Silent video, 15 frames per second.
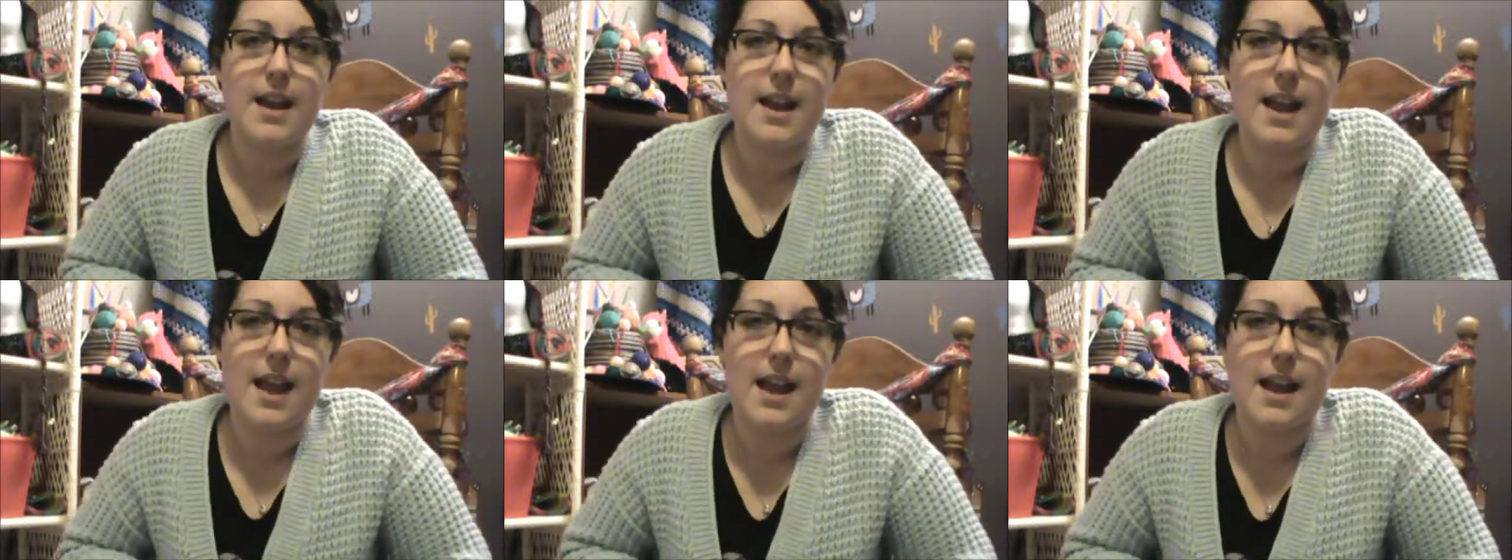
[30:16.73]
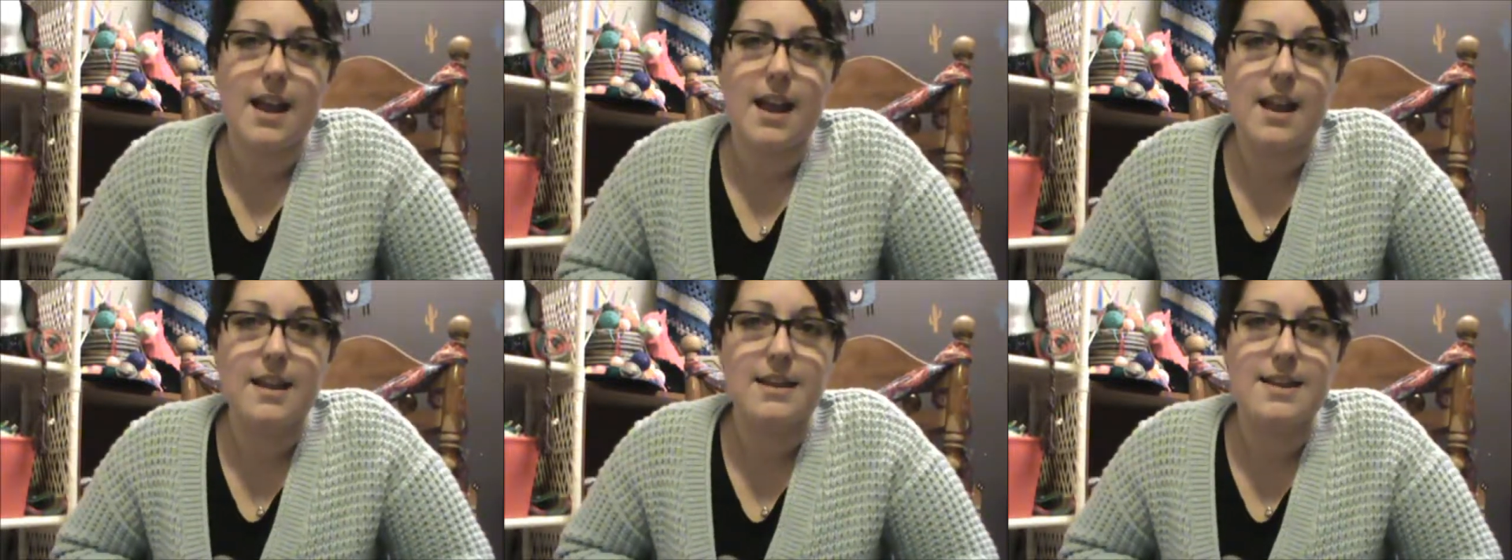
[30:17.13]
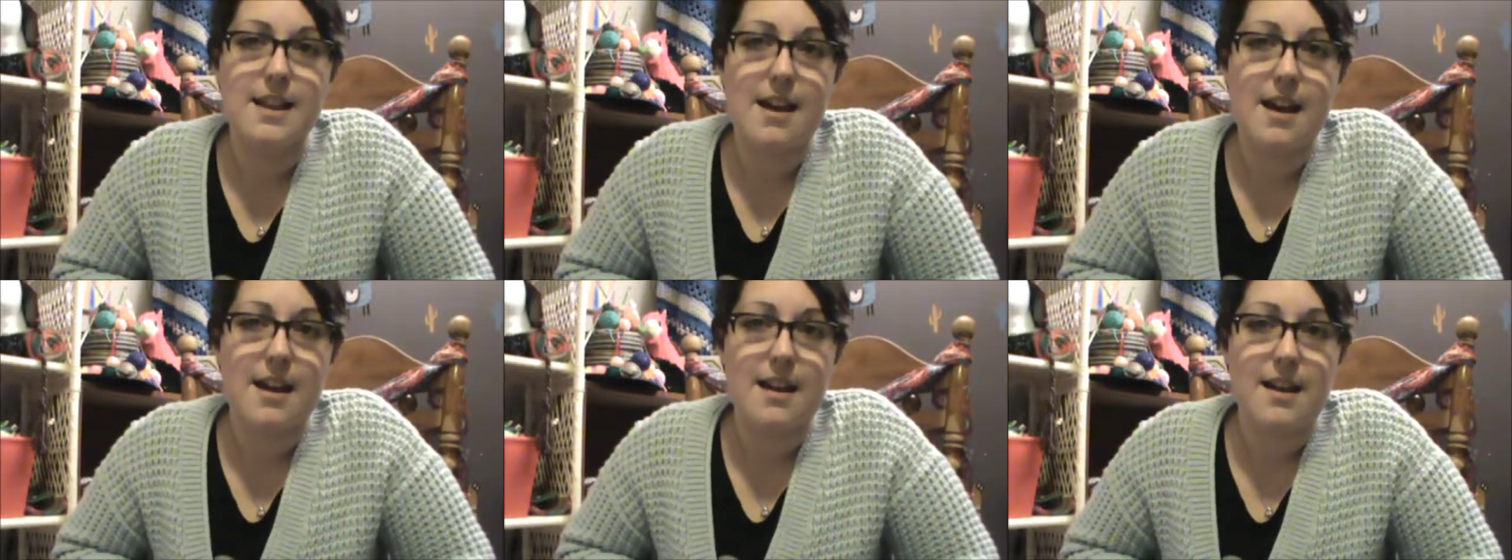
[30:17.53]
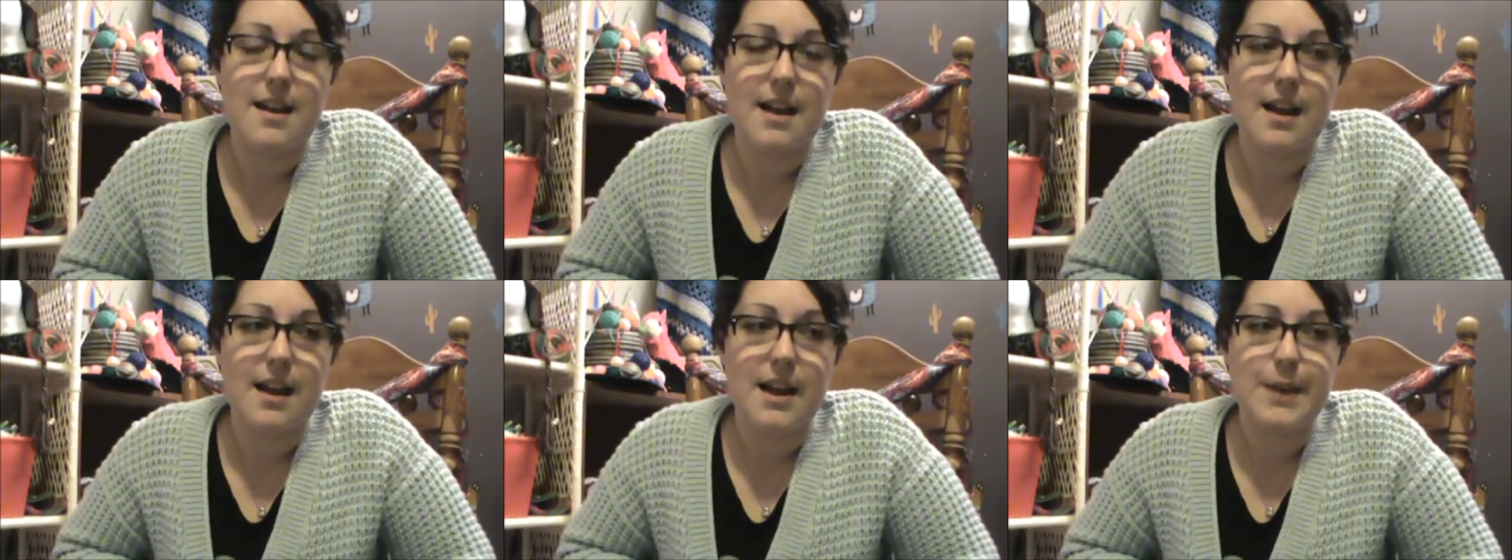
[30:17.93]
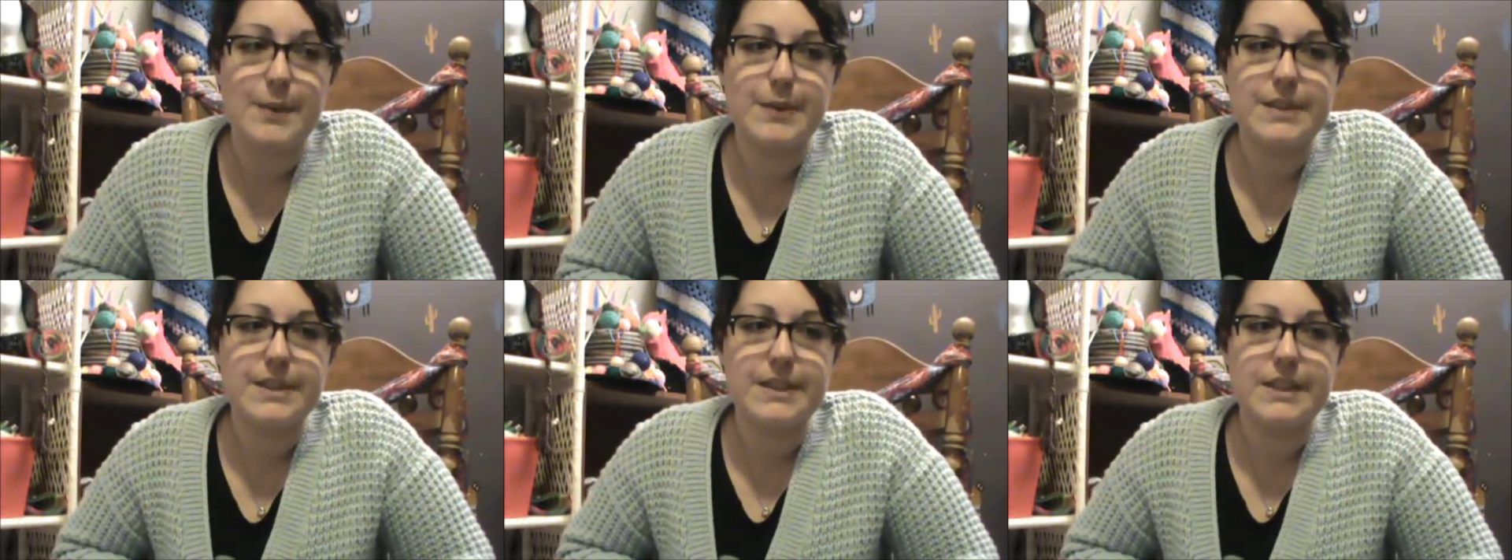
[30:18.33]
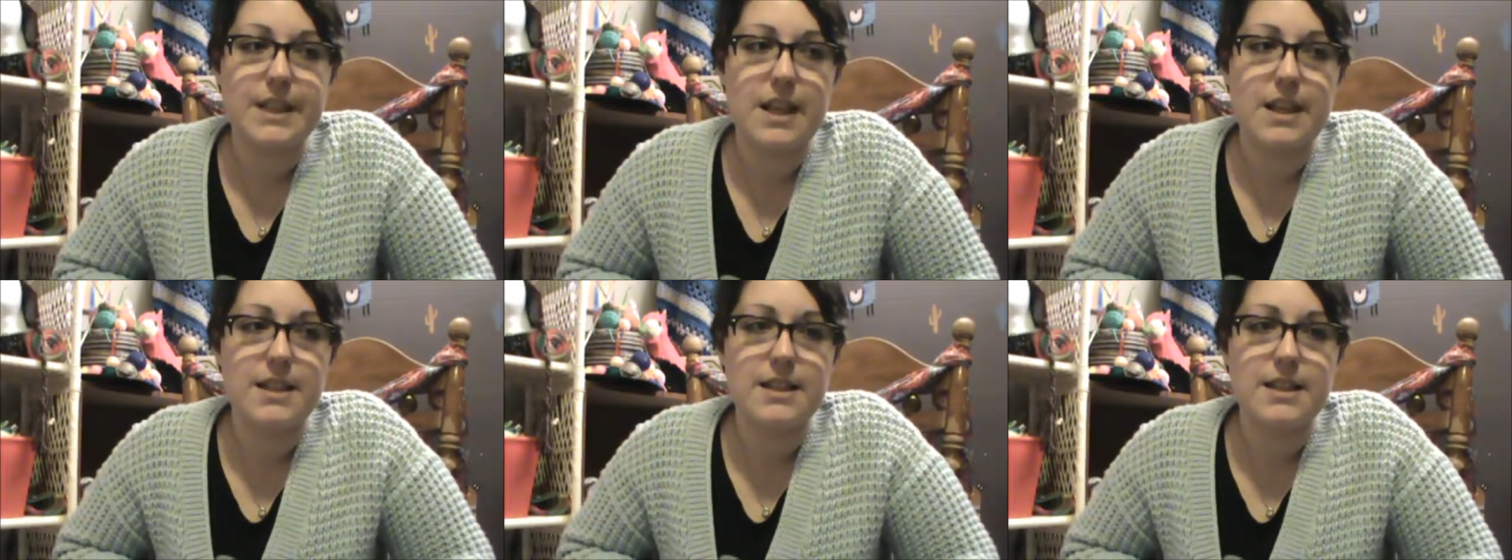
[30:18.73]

And yeah, I will